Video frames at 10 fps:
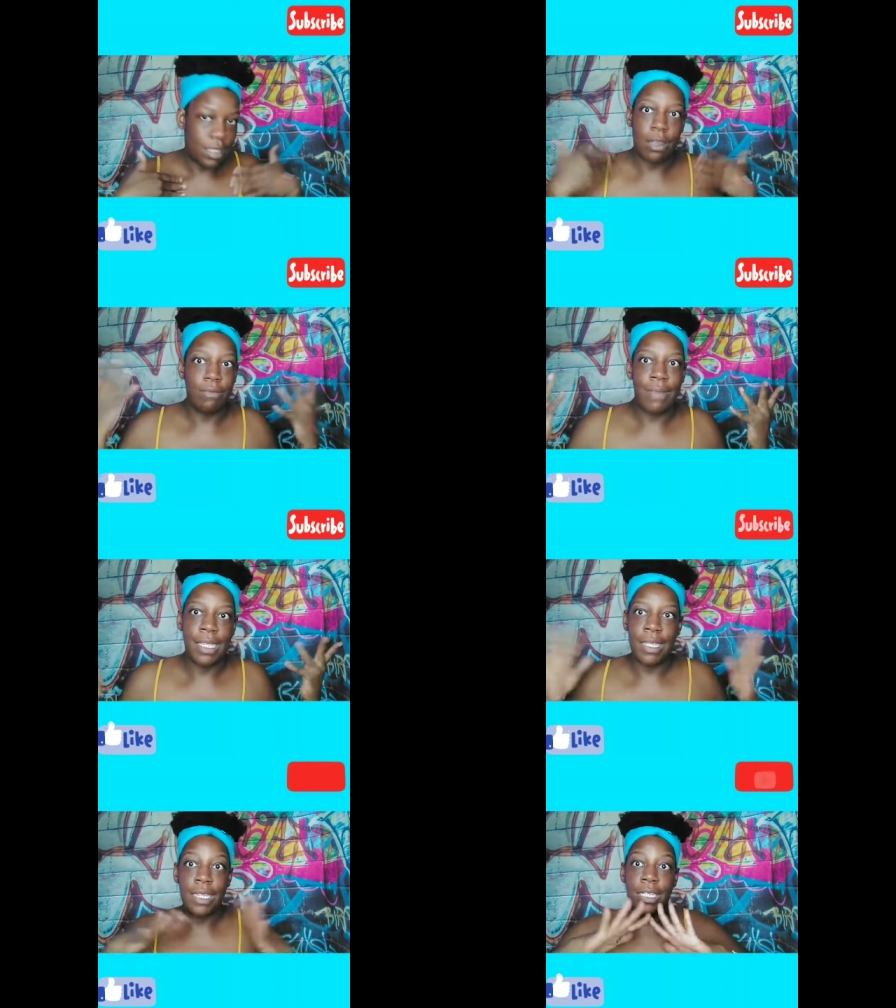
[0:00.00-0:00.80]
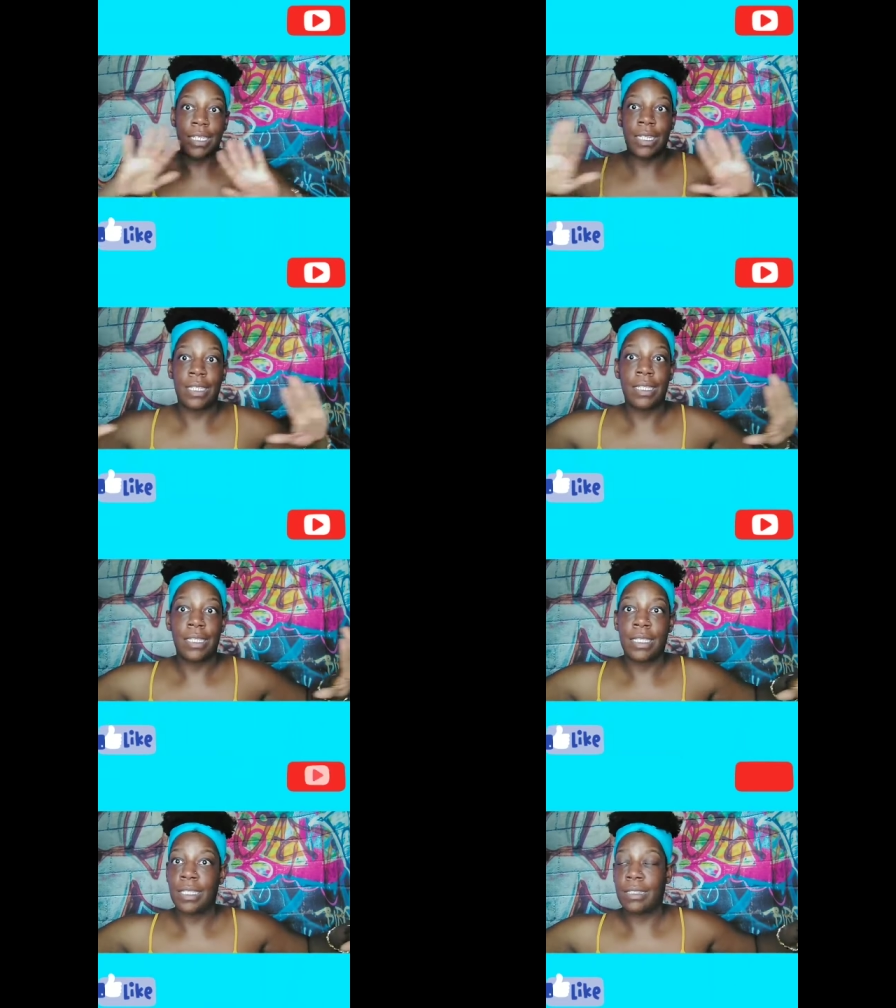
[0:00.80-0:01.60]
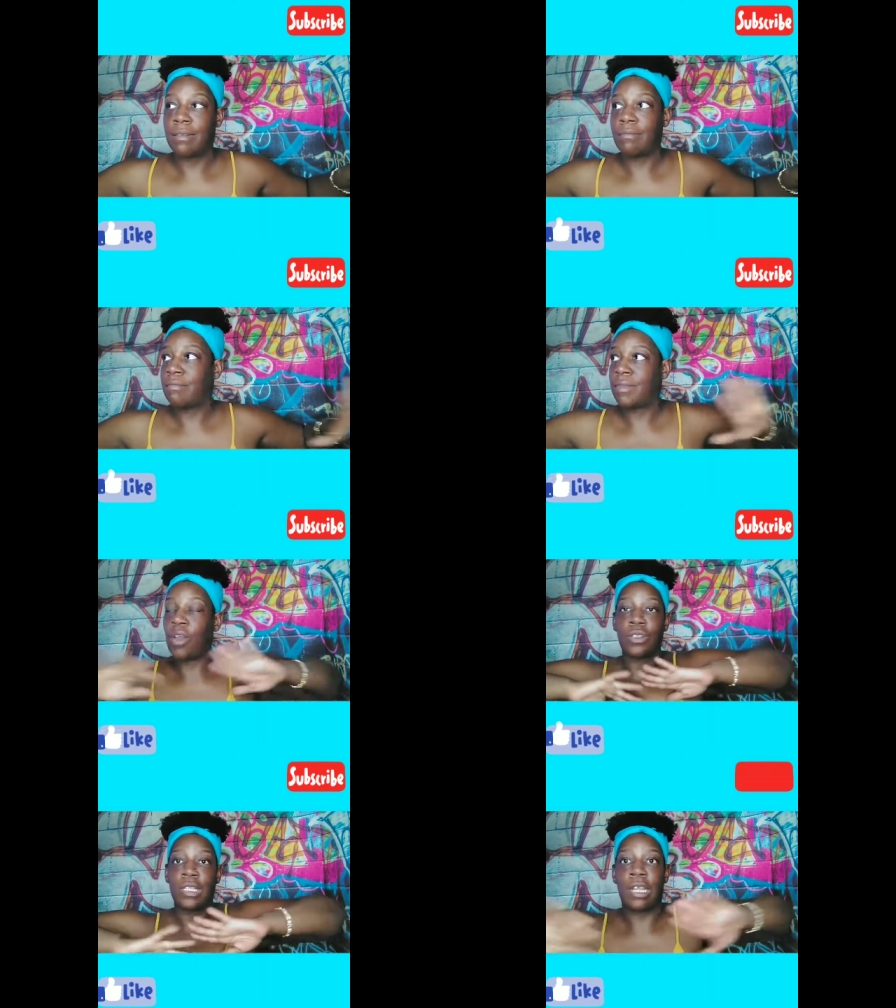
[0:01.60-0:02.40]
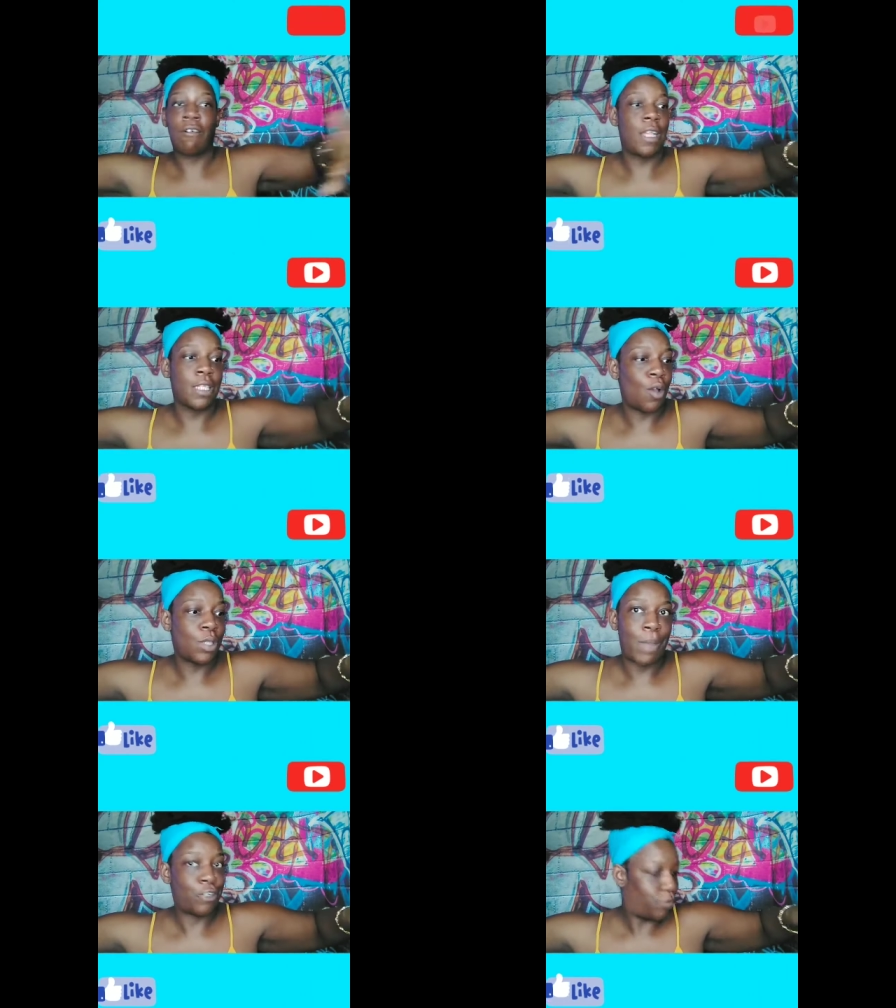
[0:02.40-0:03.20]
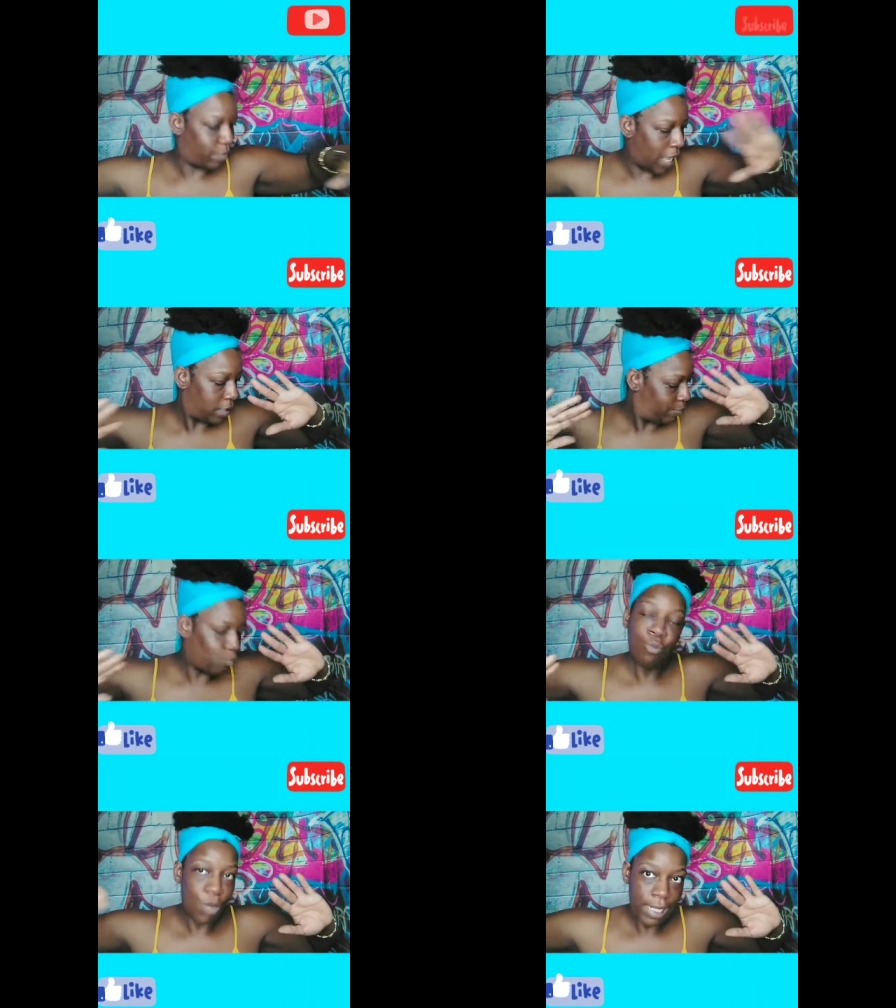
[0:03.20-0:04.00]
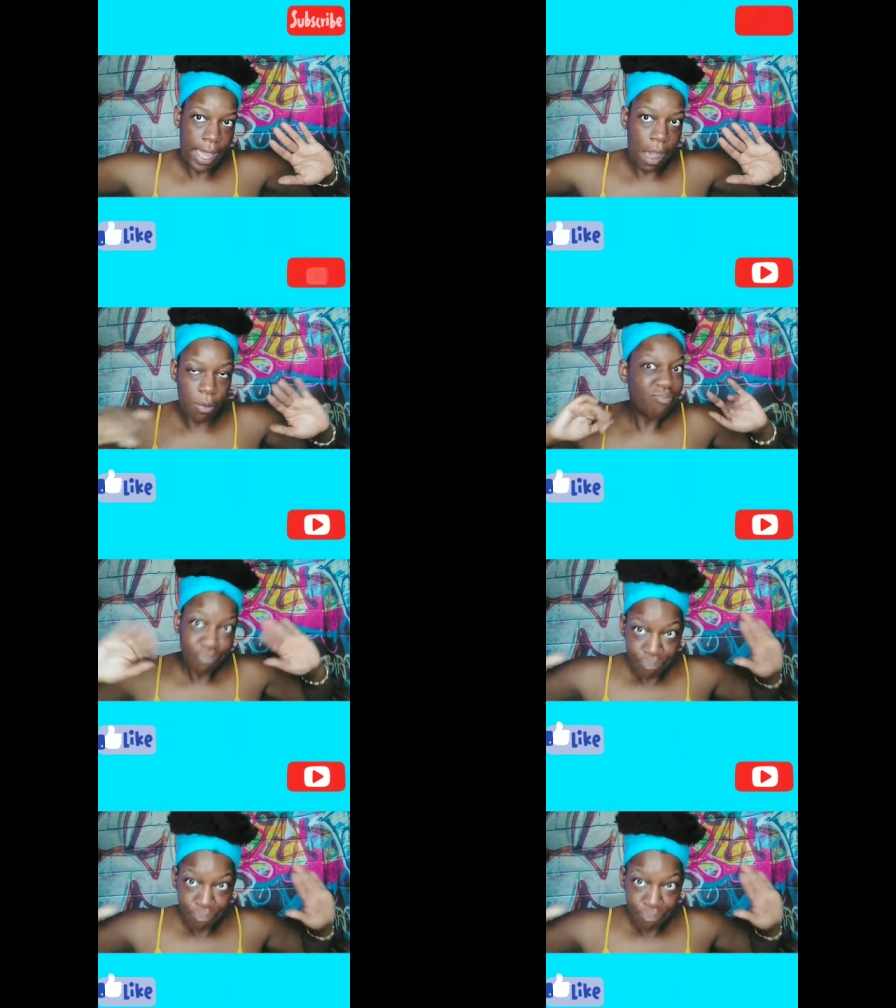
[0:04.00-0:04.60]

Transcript: So my skin just does goes across the whole spectrum. Like, what the hell?